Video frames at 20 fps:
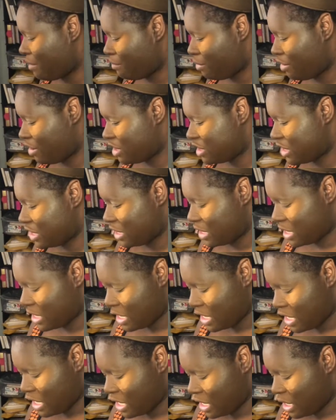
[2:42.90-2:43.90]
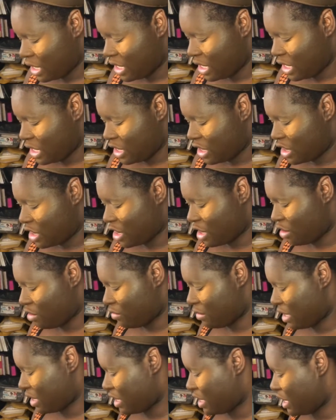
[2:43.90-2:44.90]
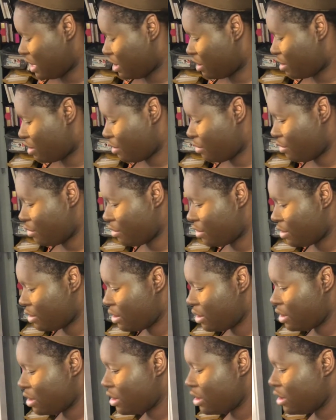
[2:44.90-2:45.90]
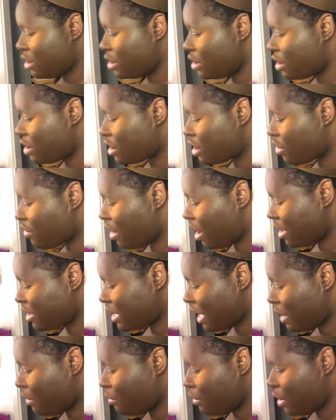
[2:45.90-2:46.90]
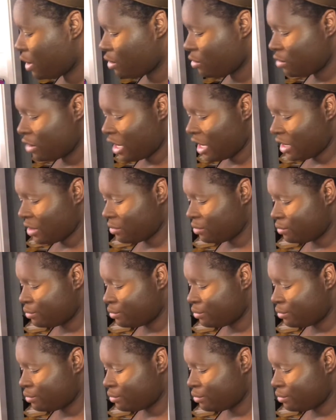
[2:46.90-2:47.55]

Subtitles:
brushes. So, let's get into it. So, I think we're going to like...